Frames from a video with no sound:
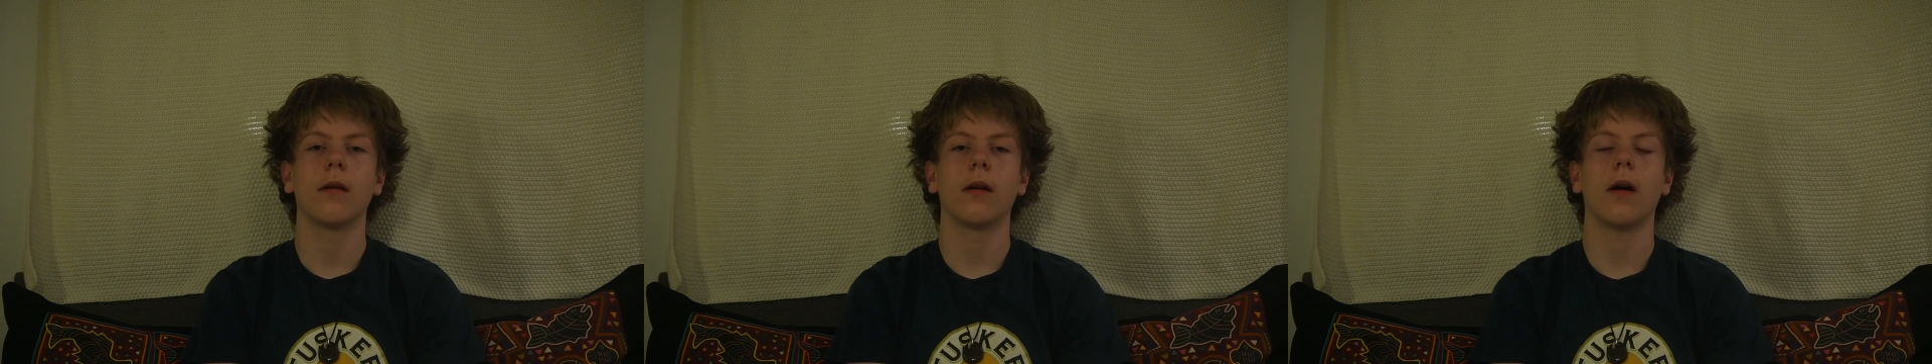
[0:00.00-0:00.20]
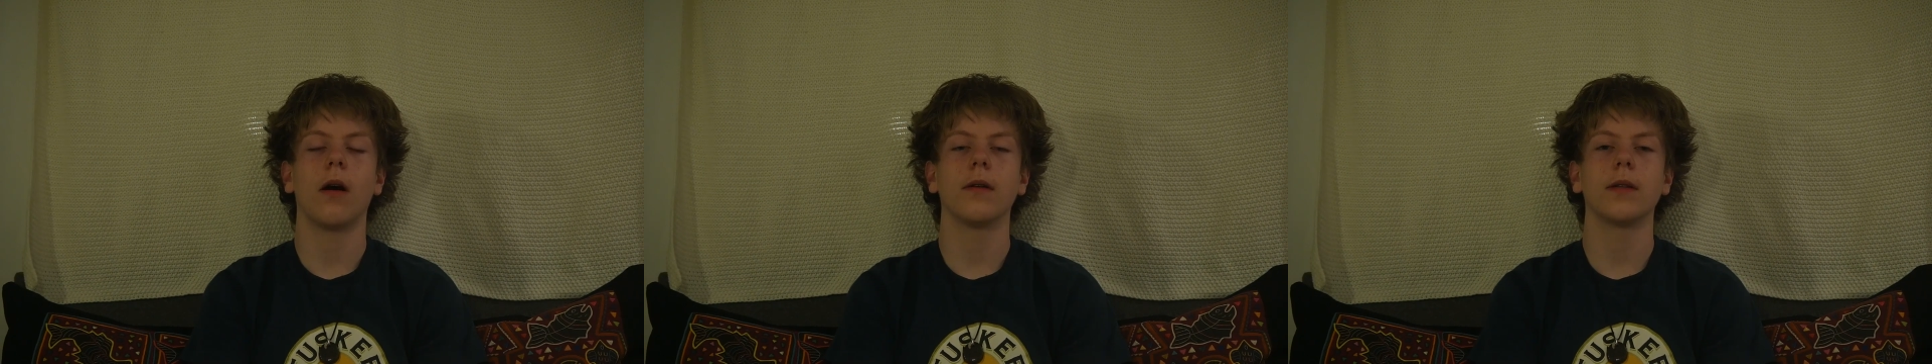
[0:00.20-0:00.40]

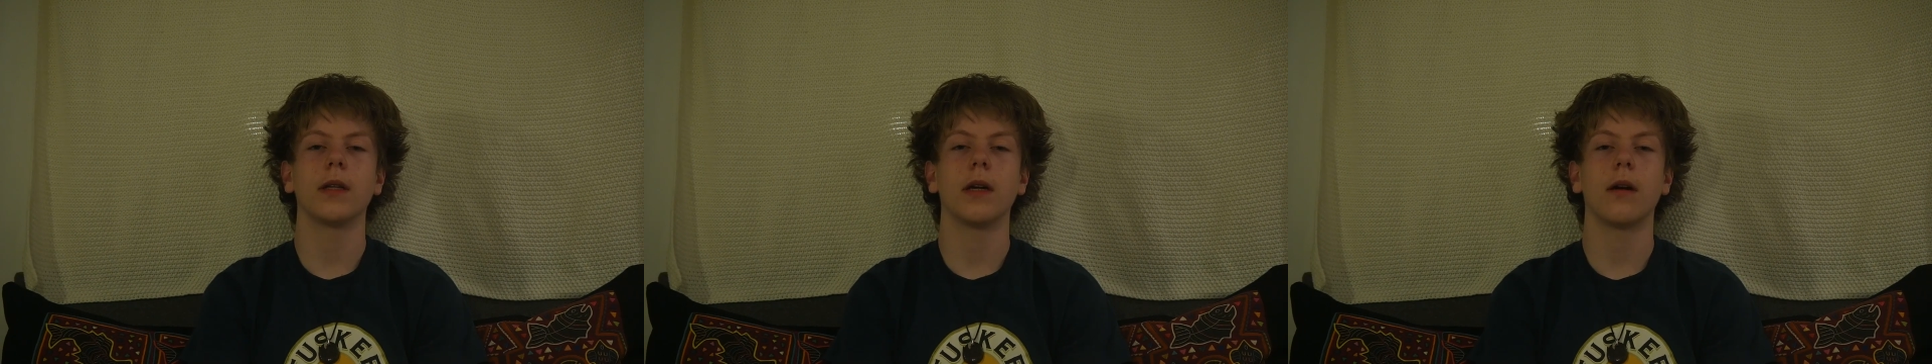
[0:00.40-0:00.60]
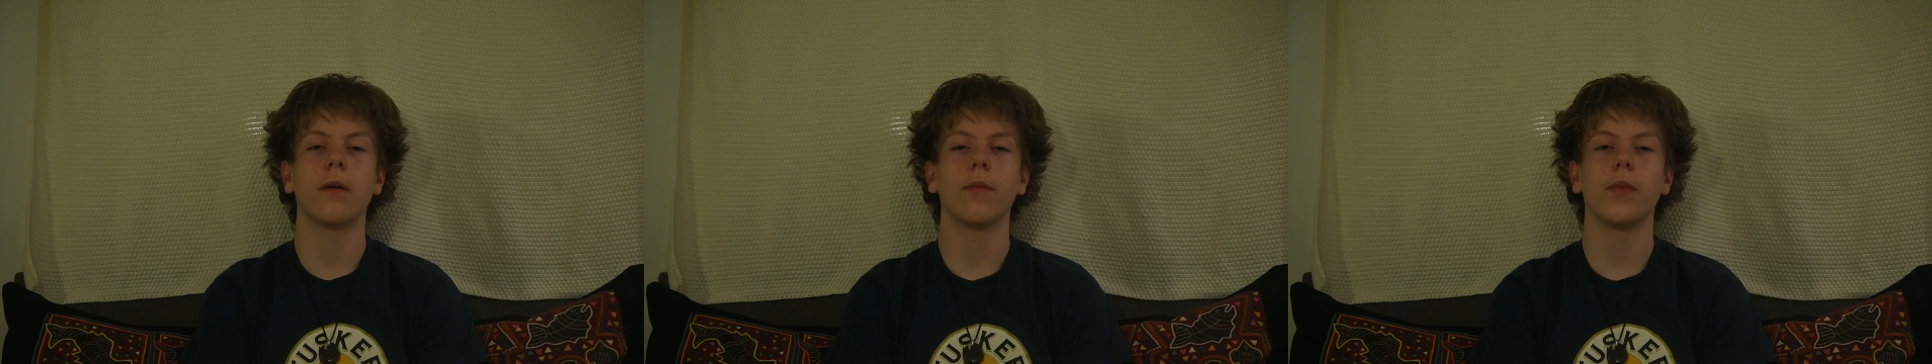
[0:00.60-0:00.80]

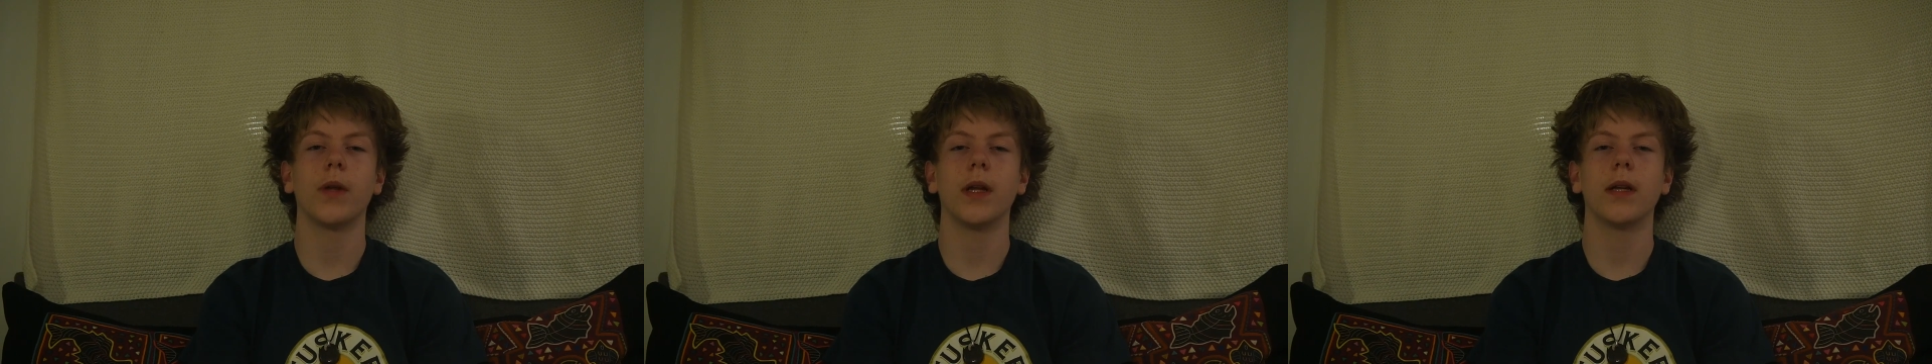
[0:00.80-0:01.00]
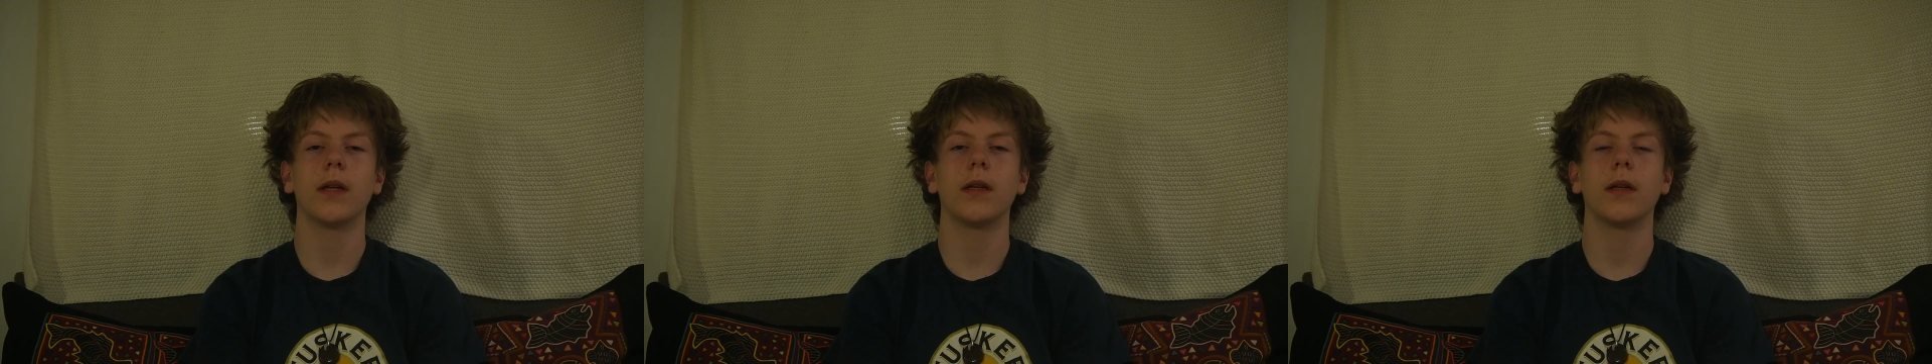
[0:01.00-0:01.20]
causing
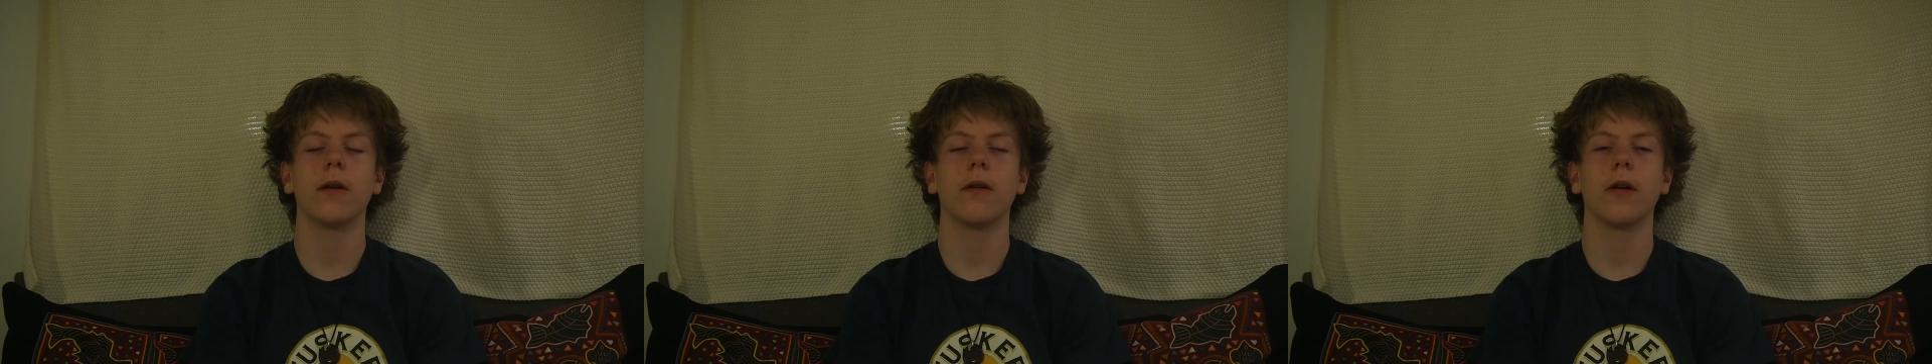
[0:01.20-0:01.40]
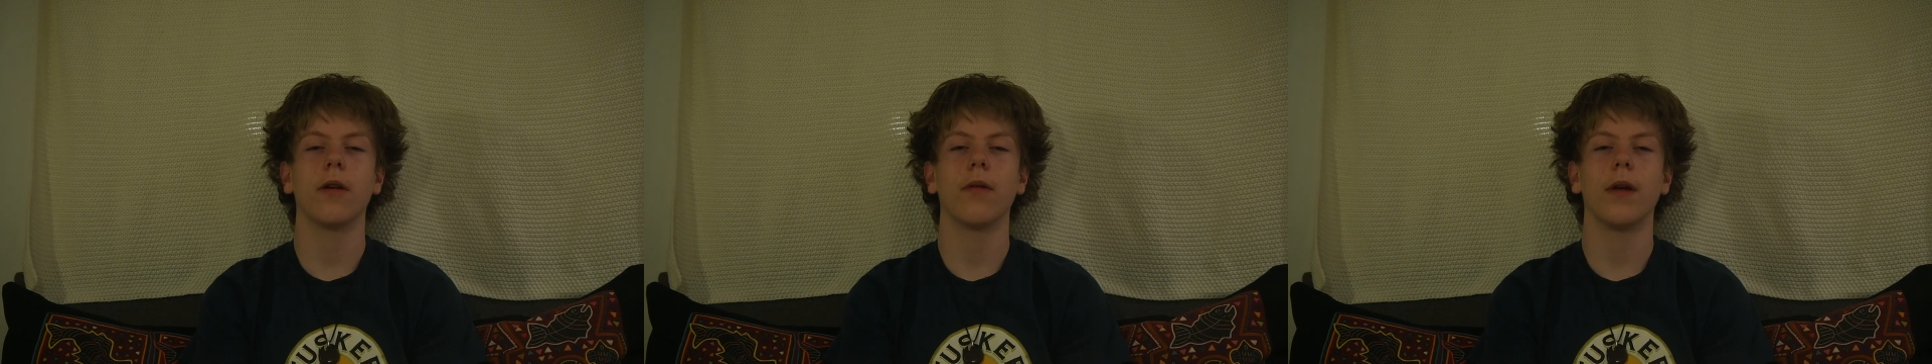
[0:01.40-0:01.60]
complete
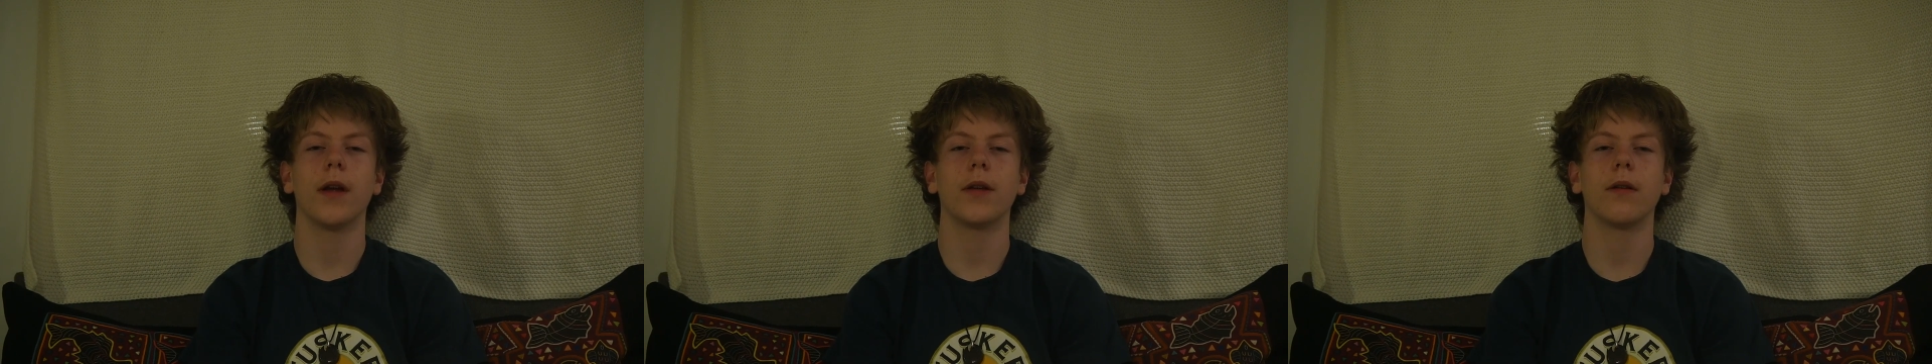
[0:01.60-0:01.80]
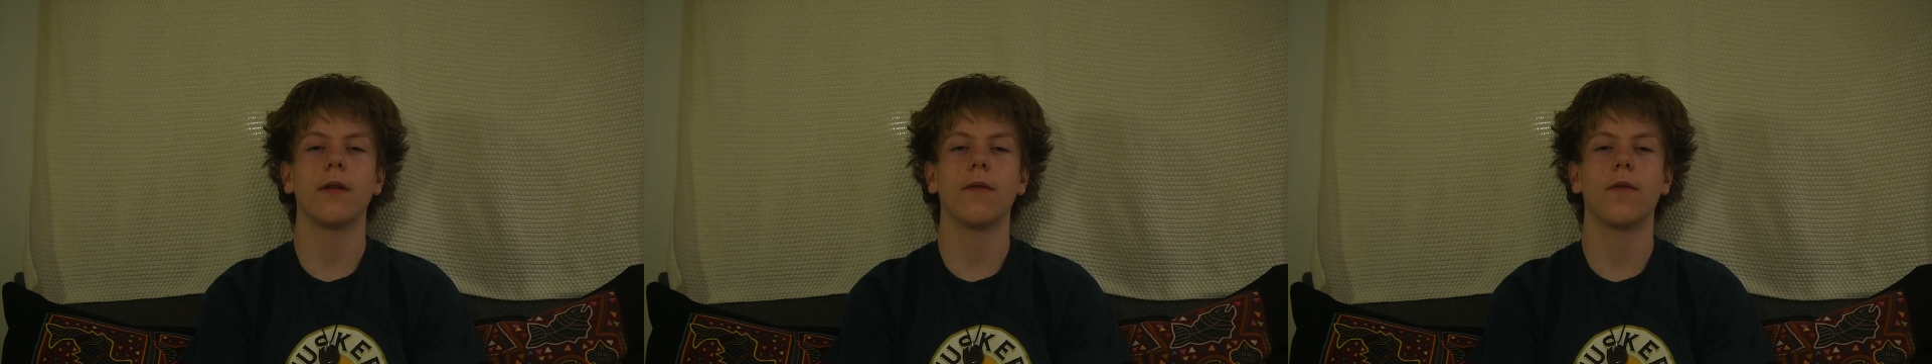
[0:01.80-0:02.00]

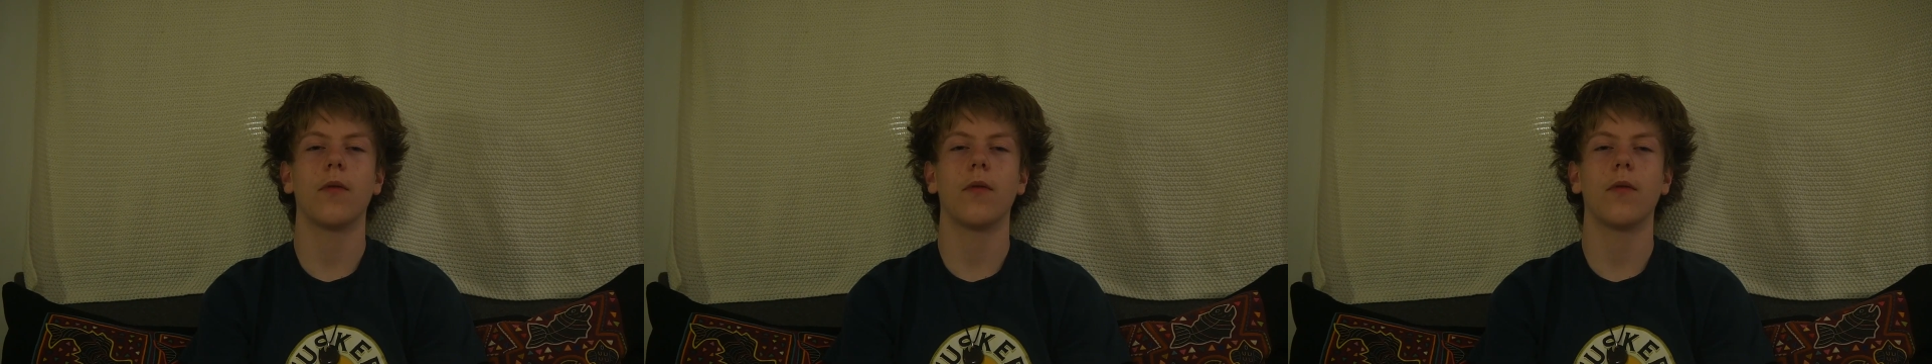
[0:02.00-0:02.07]
deterioration of